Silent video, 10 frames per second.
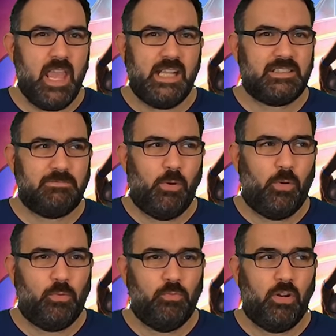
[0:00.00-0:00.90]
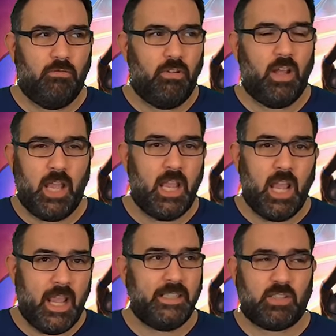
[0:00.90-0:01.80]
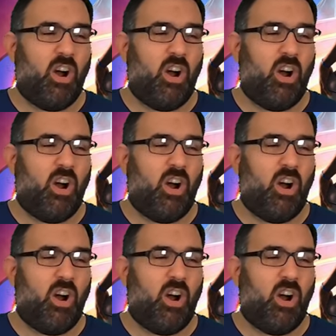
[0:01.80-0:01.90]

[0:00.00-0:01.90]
It's more, here's